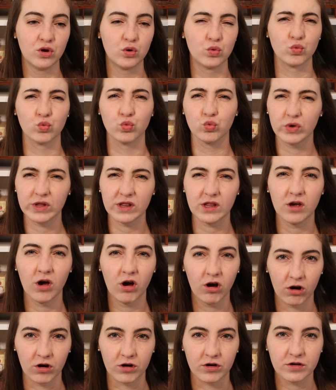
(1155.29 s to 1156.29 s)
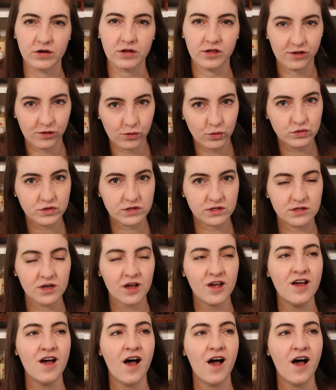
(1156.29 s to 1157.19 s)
really hard use.